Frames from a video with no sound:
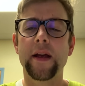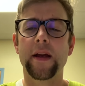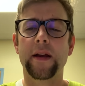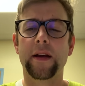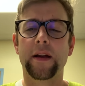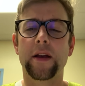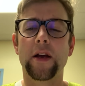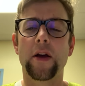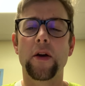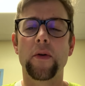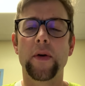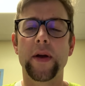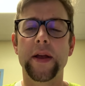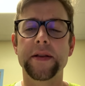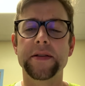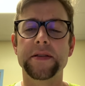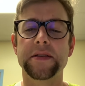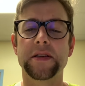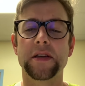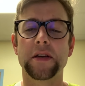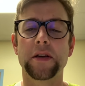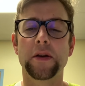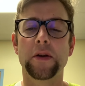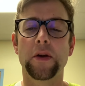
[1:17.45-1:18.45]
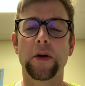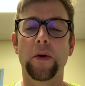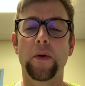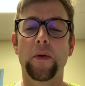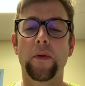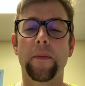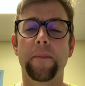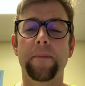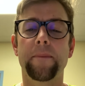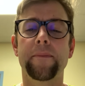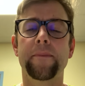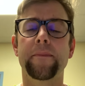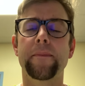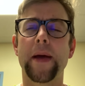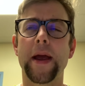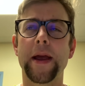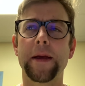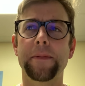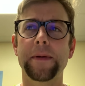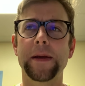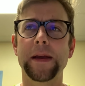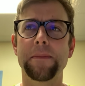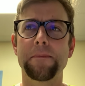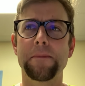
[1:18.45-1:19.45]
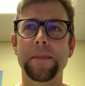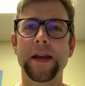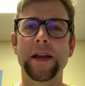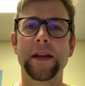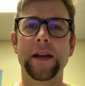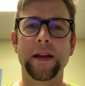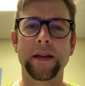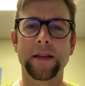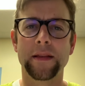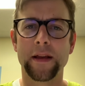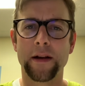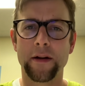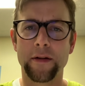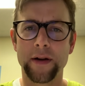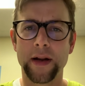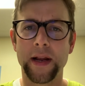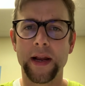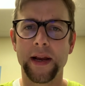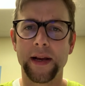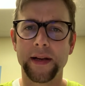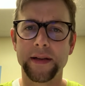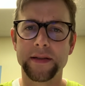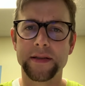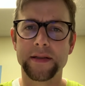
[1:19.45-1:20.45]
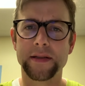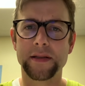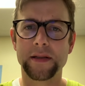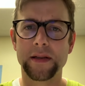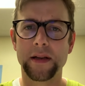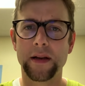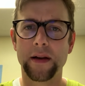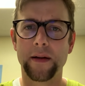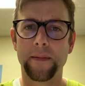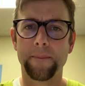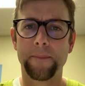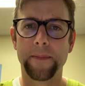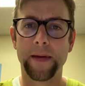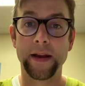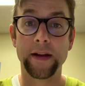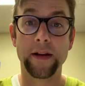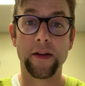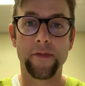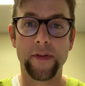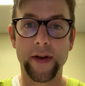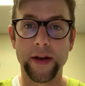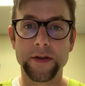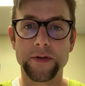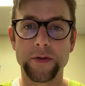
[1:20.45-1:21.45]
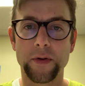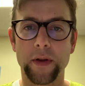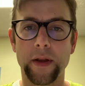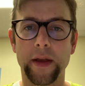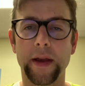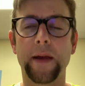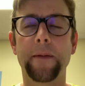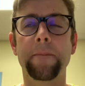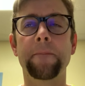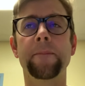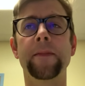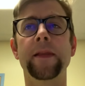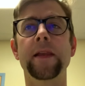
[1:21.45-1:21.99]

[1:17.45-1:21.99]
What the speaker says: go into maybe meeting their needs individually.